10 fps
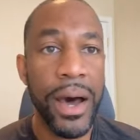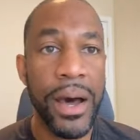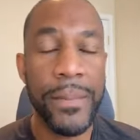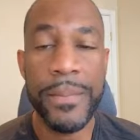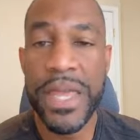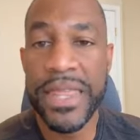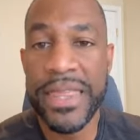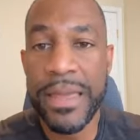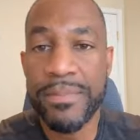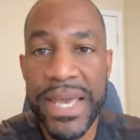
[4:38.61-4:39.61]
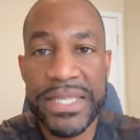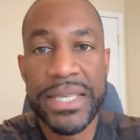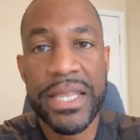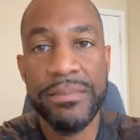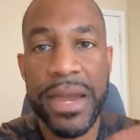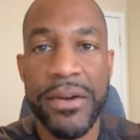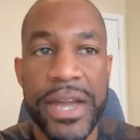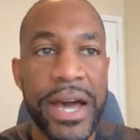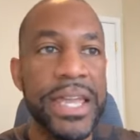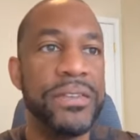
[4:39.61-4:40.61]
Um, and, and basically
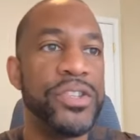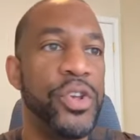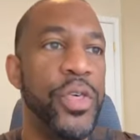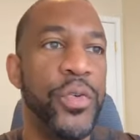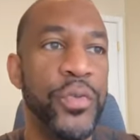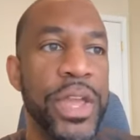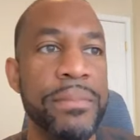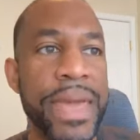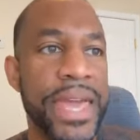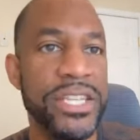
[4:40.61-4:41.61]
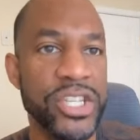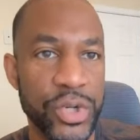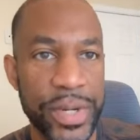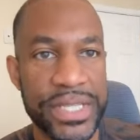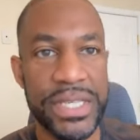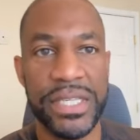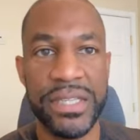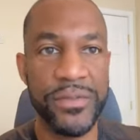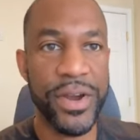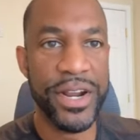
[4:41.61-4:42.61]
Marriott gives you three main
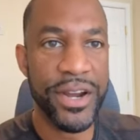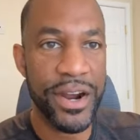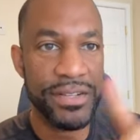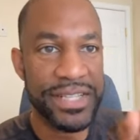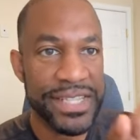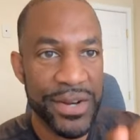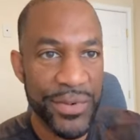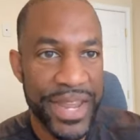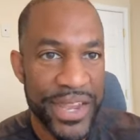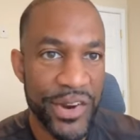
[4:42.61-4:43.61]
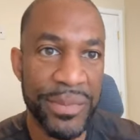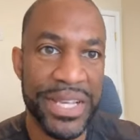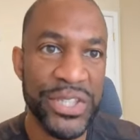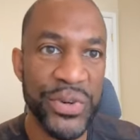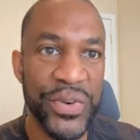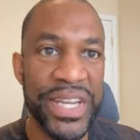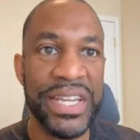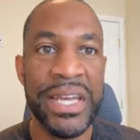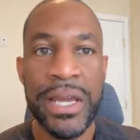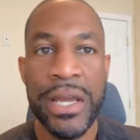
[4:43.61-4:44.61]
choices of credit cards. I see it right here on my
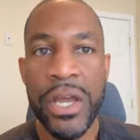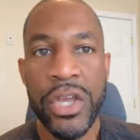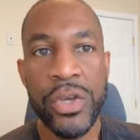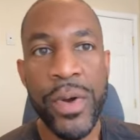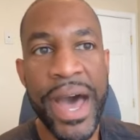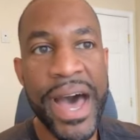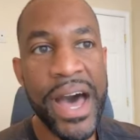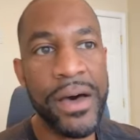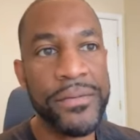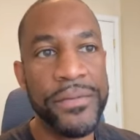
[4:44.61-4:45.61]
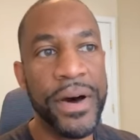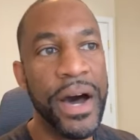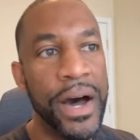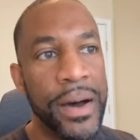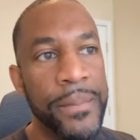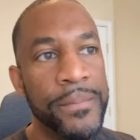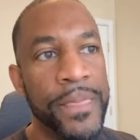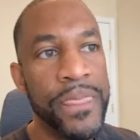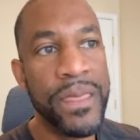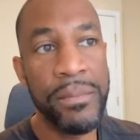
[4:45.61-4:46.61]
screen. You have
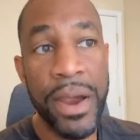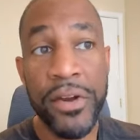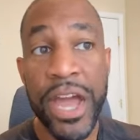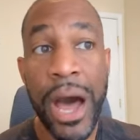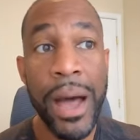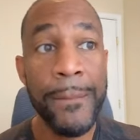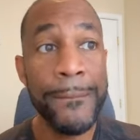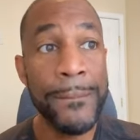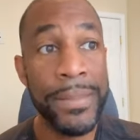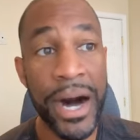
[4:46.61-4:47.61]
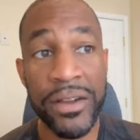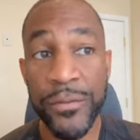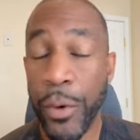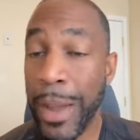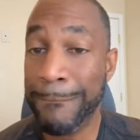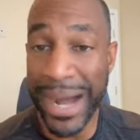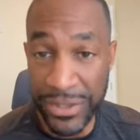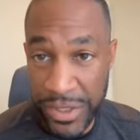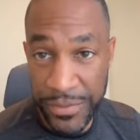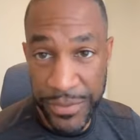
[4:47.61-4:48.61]
um, the Marriott Bonvoy
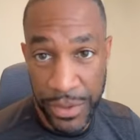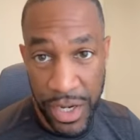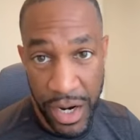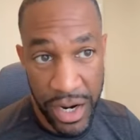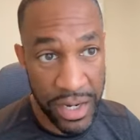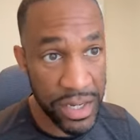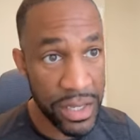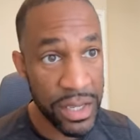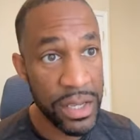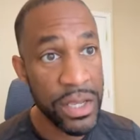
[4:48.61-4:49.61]
Bountiful card,